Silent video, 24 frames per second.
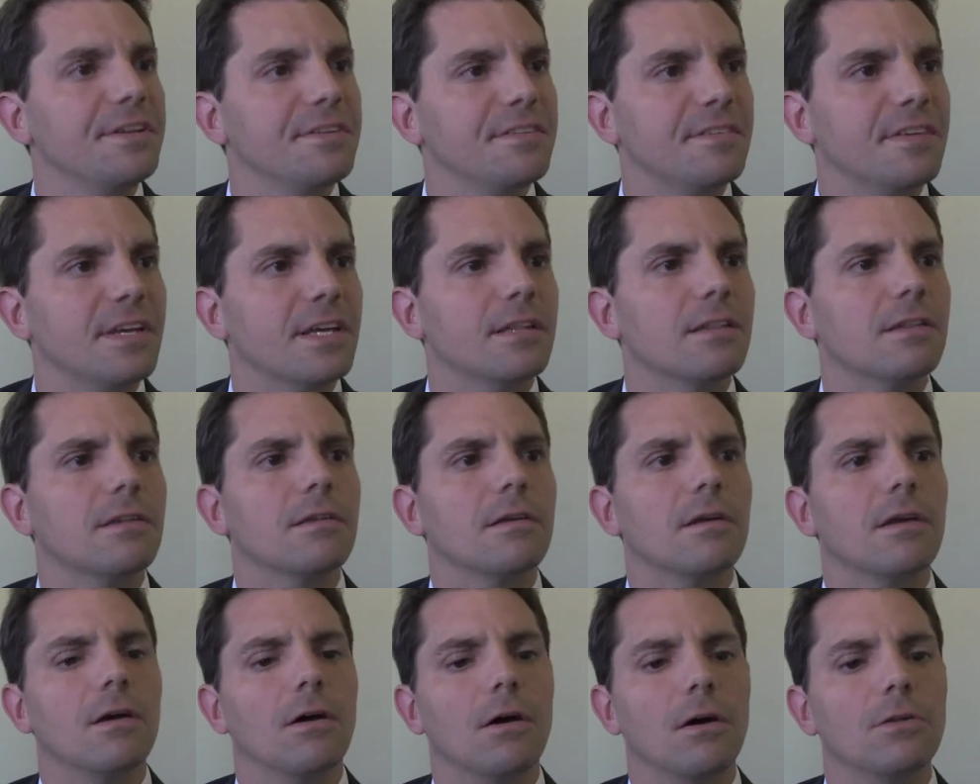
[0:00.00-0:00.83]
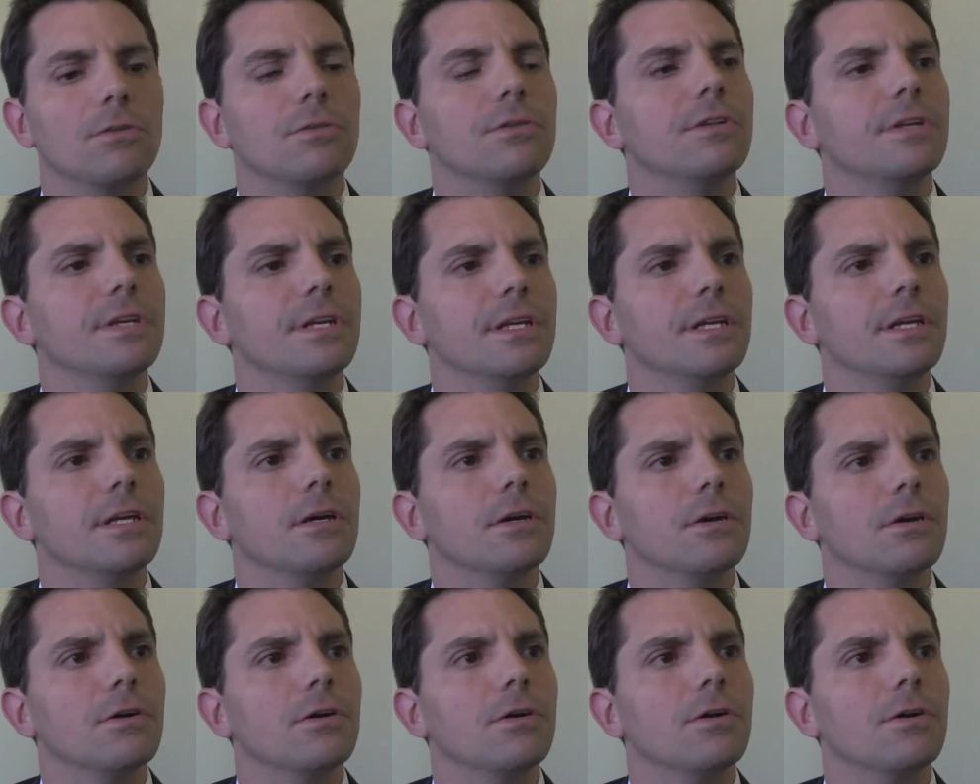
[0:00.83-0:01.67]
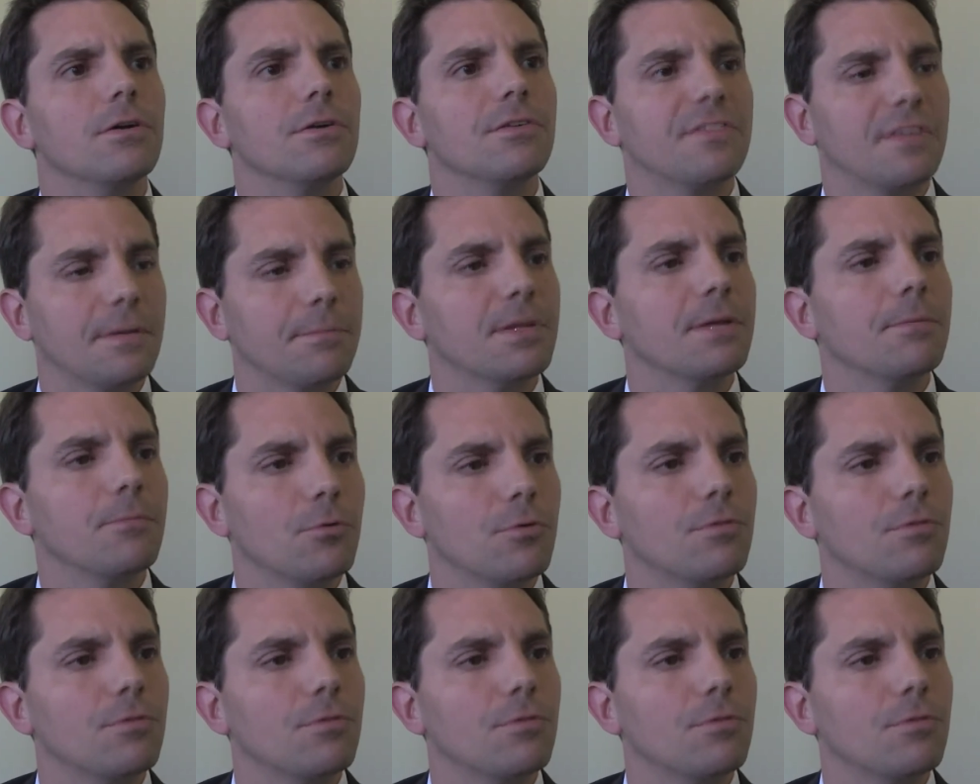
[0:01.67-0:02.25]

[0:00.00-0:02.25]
set on the September